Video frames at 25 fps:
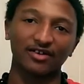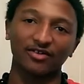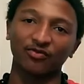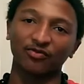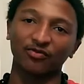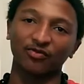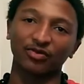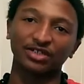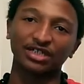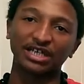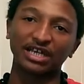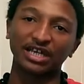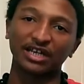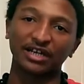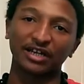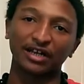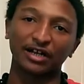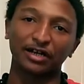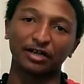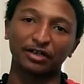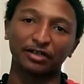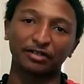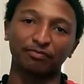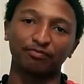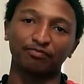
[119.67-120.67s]
we're taking
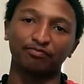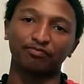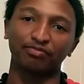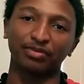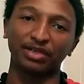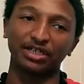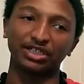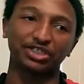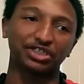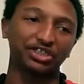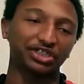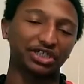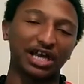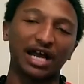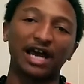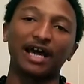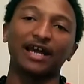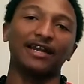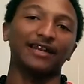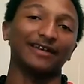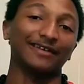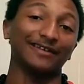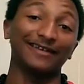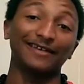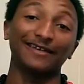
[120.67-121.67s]
our best
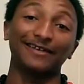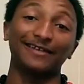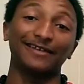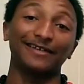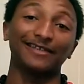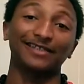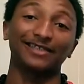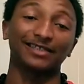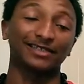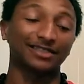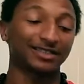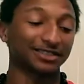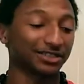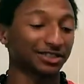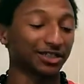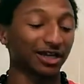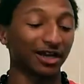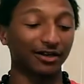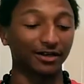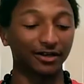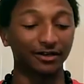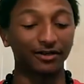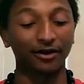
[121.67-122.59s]
shot at getting this. This is a shot in the